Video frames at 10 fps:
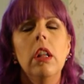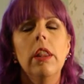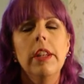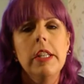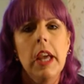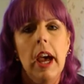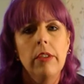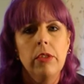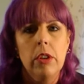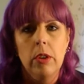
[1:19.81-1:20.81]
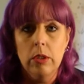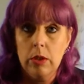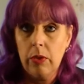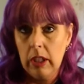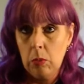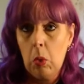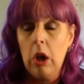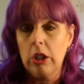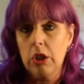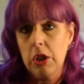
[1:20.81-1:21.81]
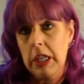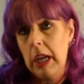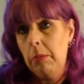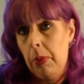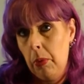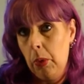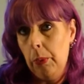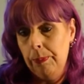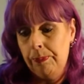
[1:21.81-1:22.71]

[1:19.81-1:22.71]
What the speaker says: the day after those floodwaters came through.